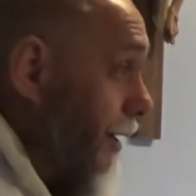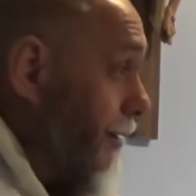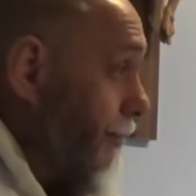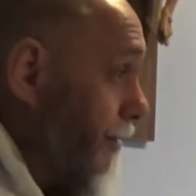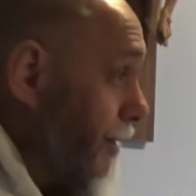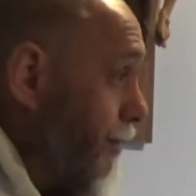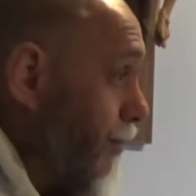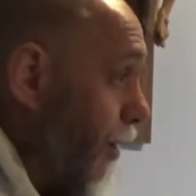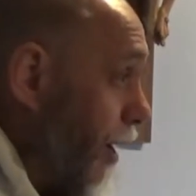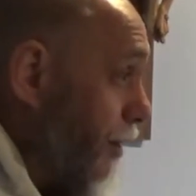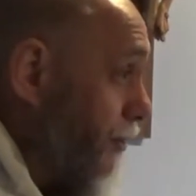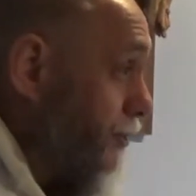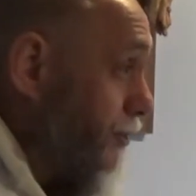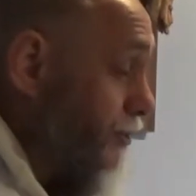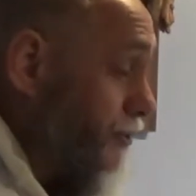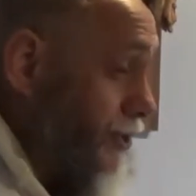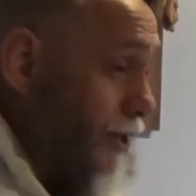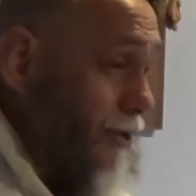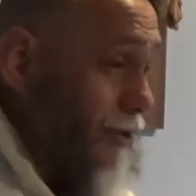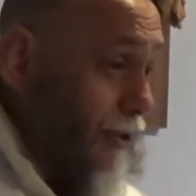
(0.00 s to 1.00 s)
We want to
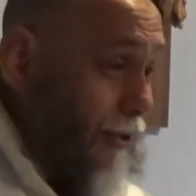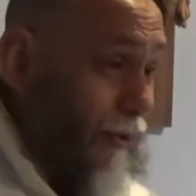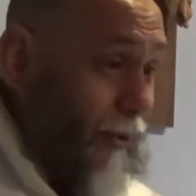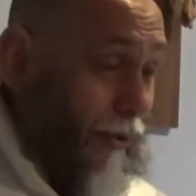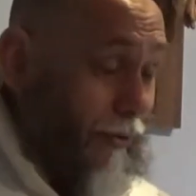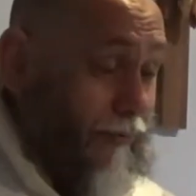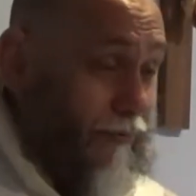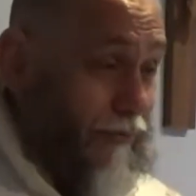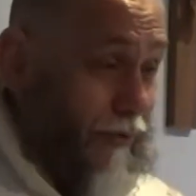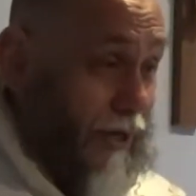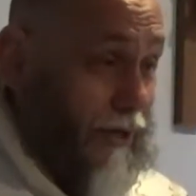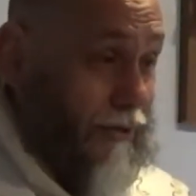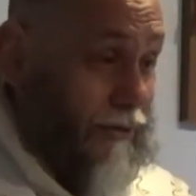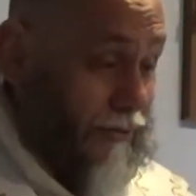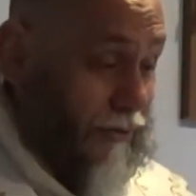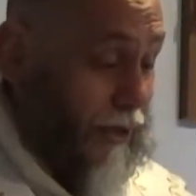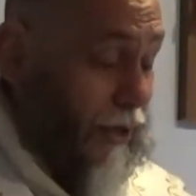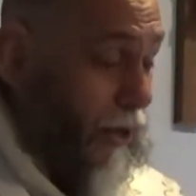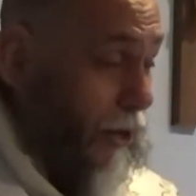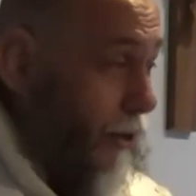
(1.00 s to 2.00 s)
see the Lord
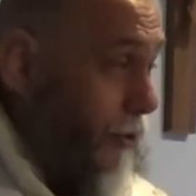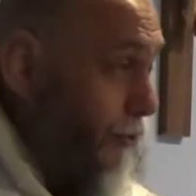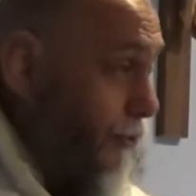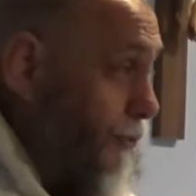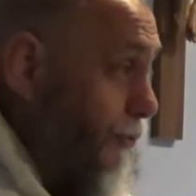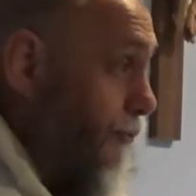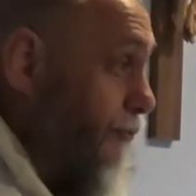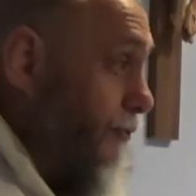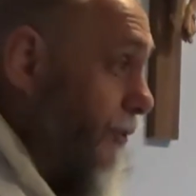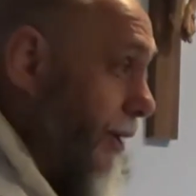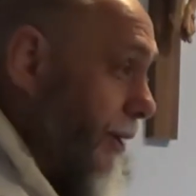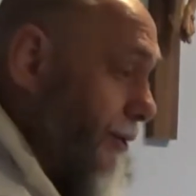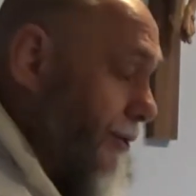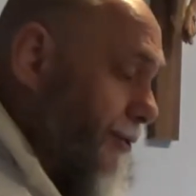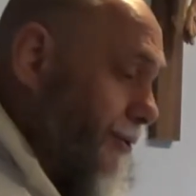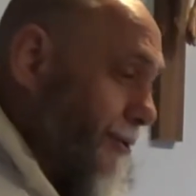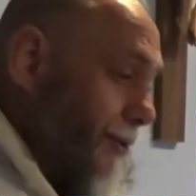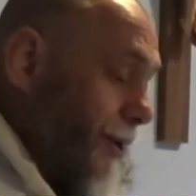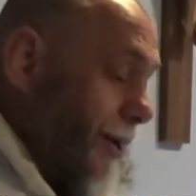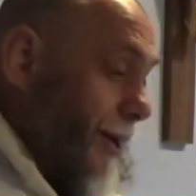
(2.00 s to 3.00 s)
face to
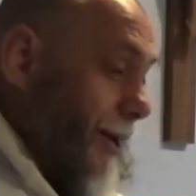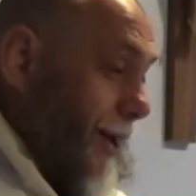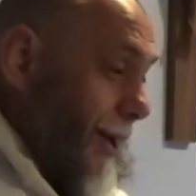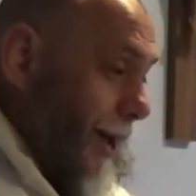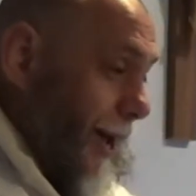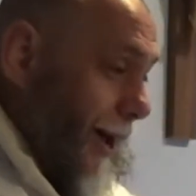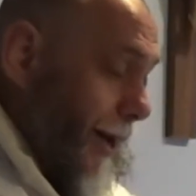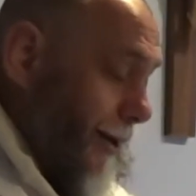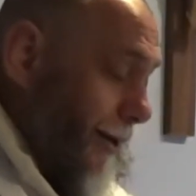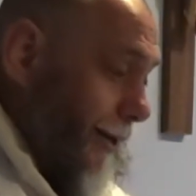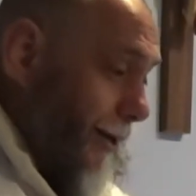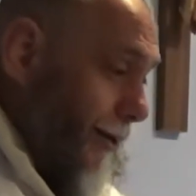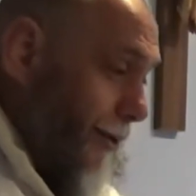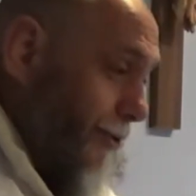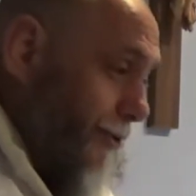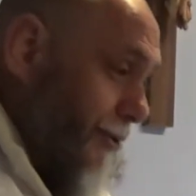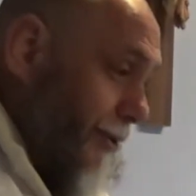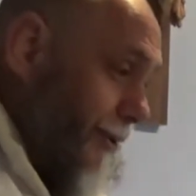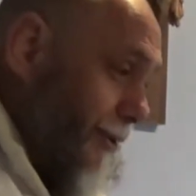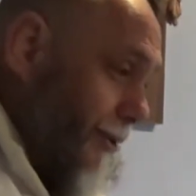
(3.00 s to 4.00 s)
face.
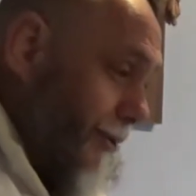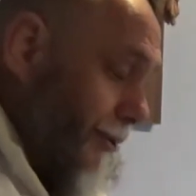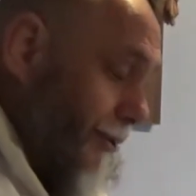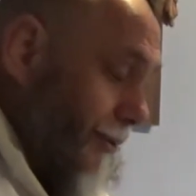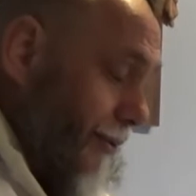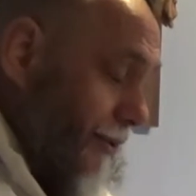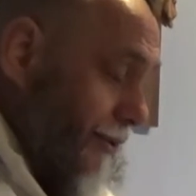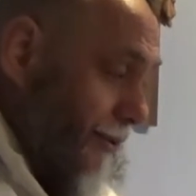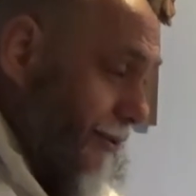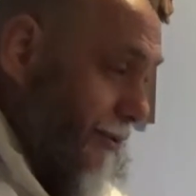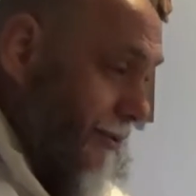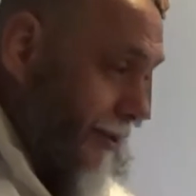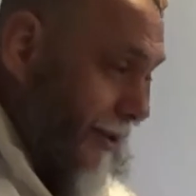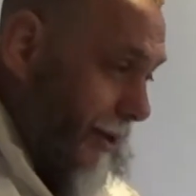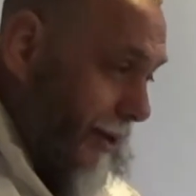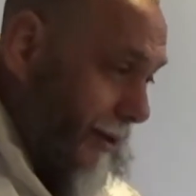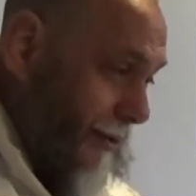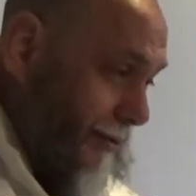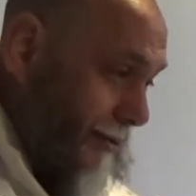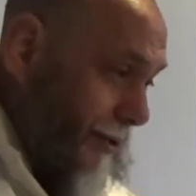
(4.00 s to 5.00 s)
Here's little
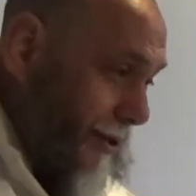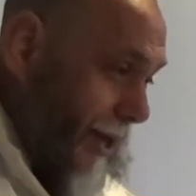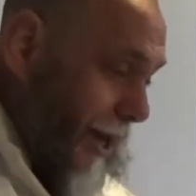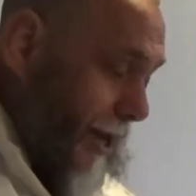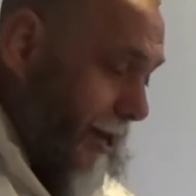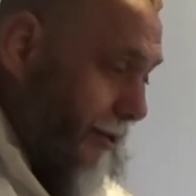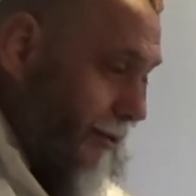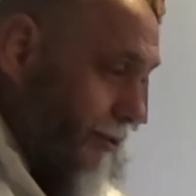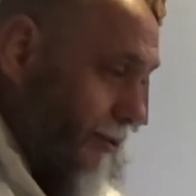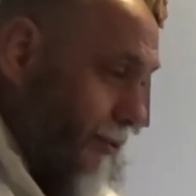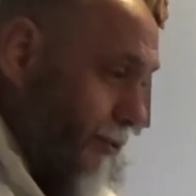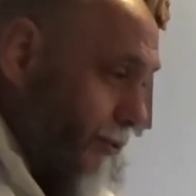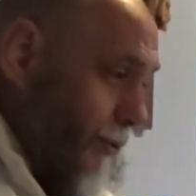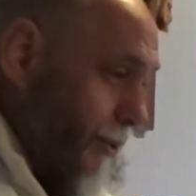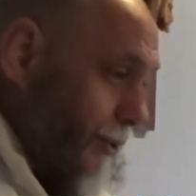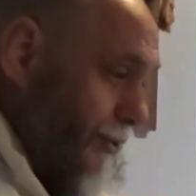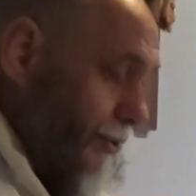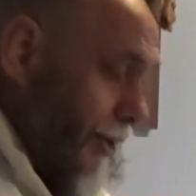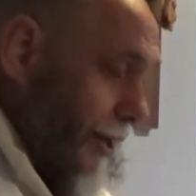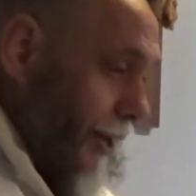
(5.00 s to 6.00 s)
Zacchaeus, who
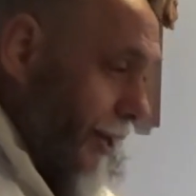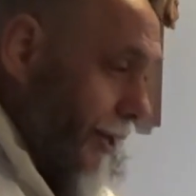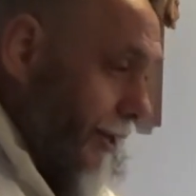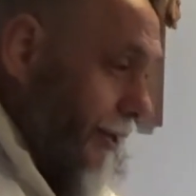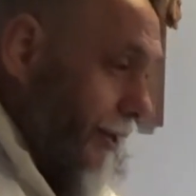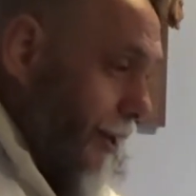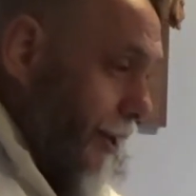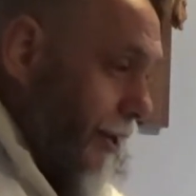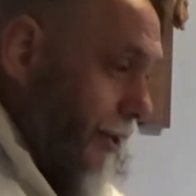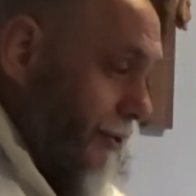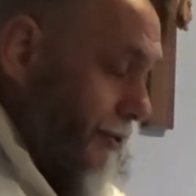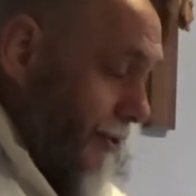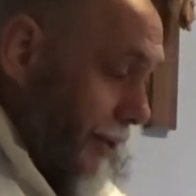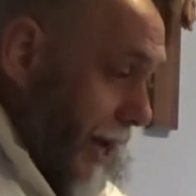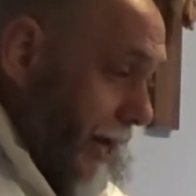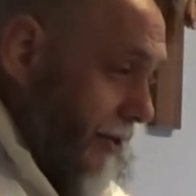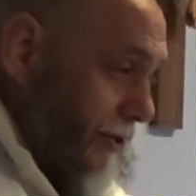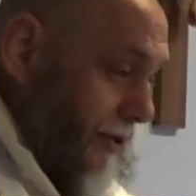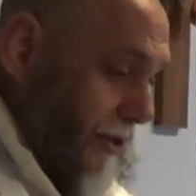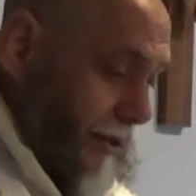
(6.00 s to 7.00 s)
is a
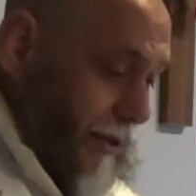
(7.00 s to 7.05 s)
tax